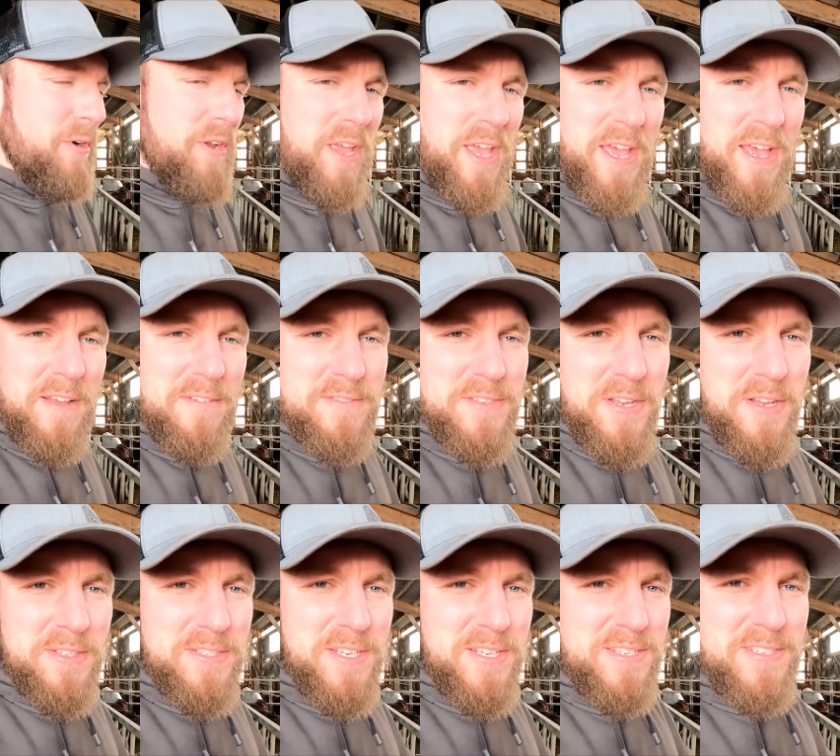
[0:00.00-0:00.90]
where calves,
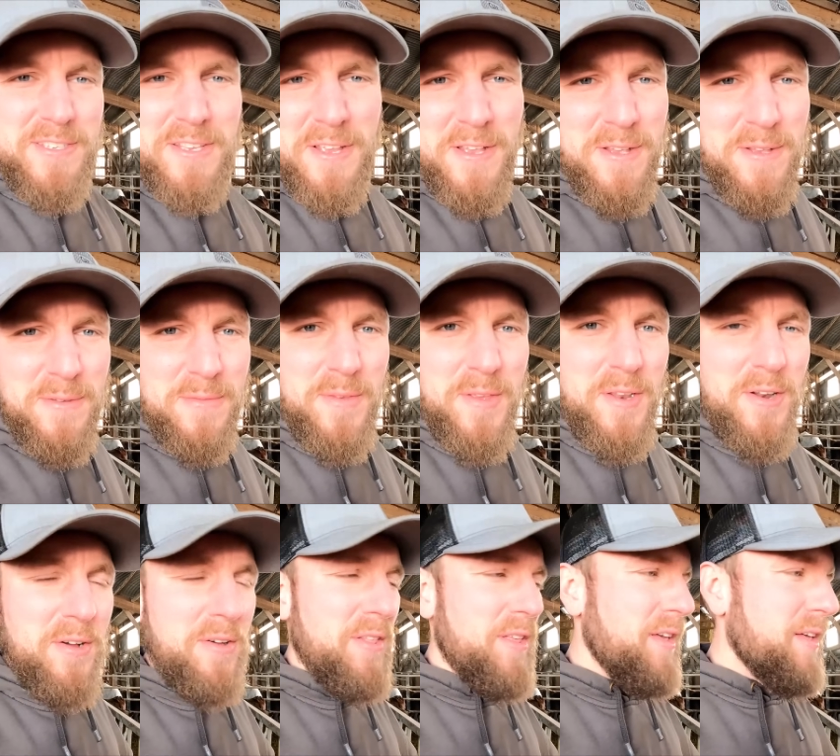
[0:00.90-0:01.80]
I'll just, you
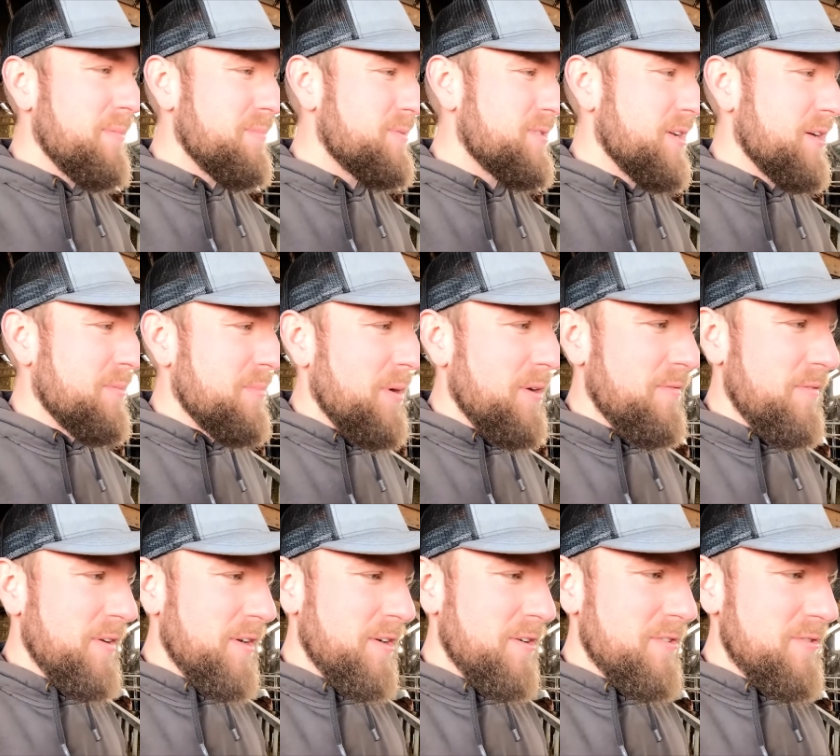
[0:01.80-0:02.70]
know, let them suck my
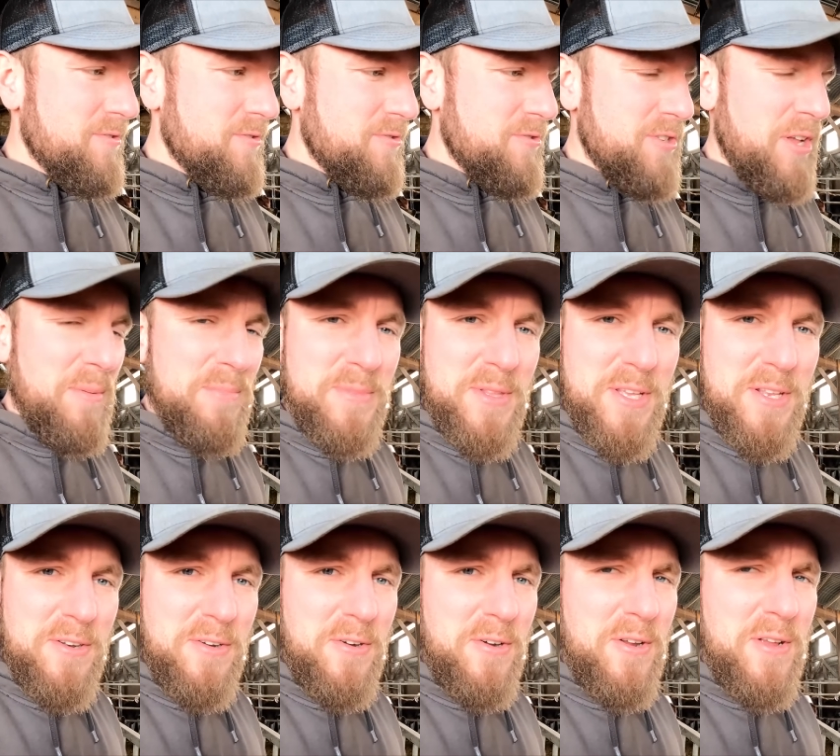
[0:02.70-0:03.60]
fingers or
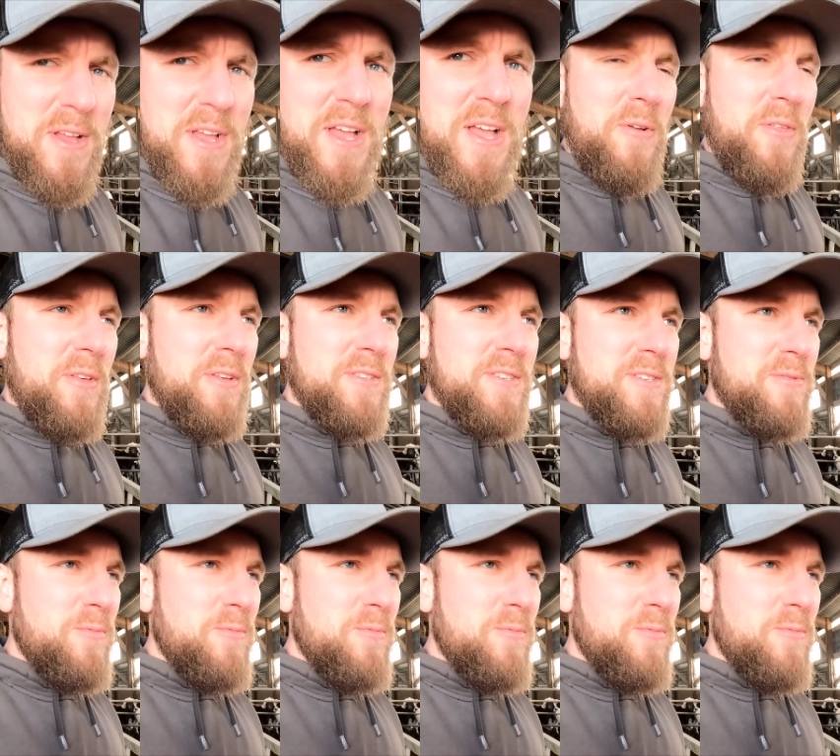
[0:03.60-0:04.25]
something, or they'll